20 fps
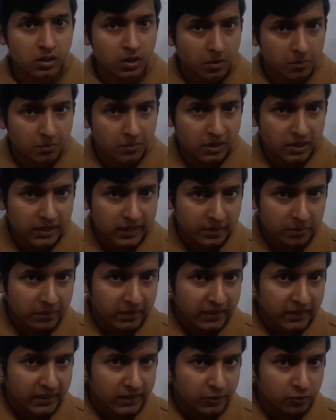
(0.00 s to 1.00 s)
But let me
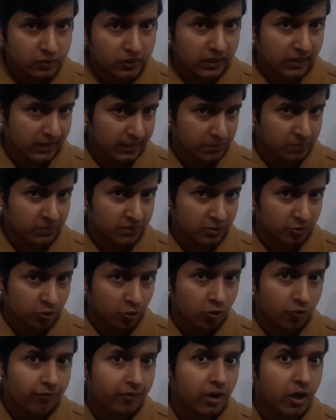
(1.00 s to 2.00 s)
tell you the glimpse
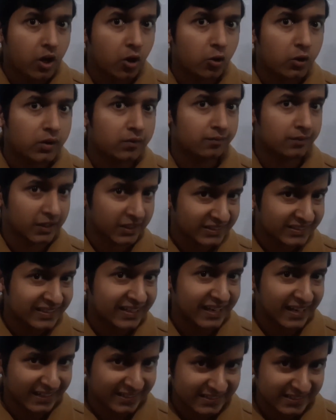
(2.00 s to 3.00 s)
of how it works
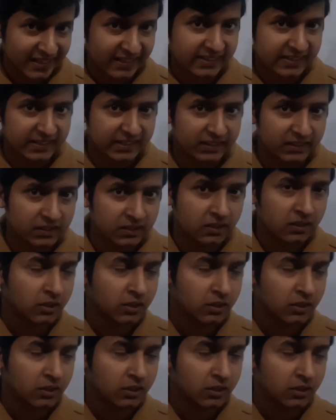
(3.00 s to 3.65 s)
exactly.